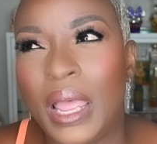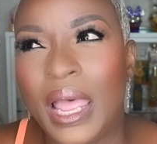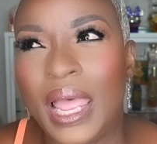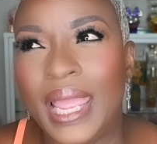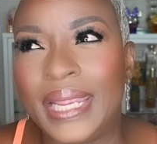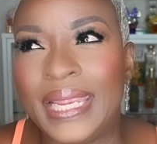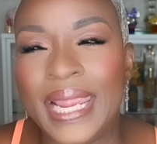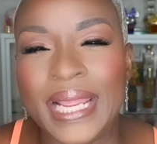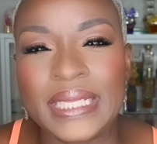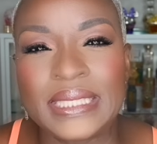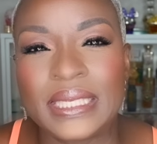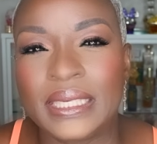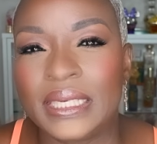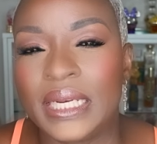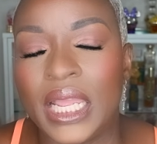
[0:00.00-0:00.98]
I can't
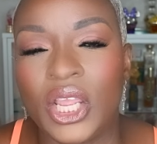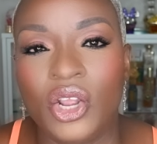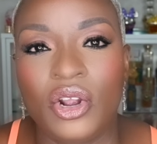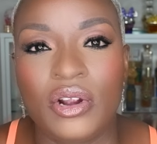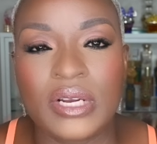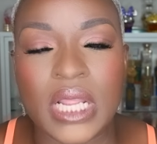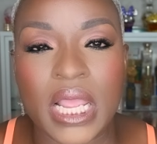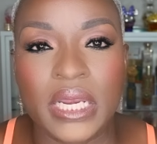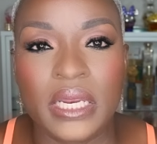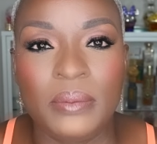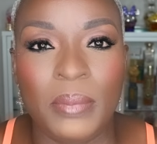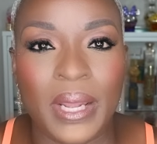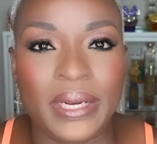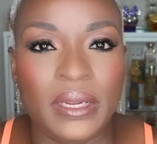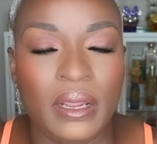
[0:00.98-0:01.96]
say that I heard
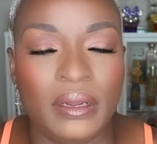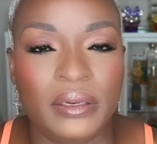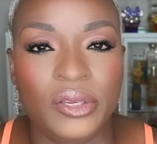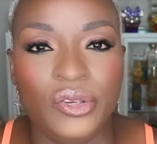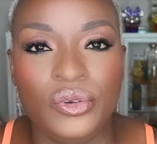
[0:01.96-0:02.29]
anybody on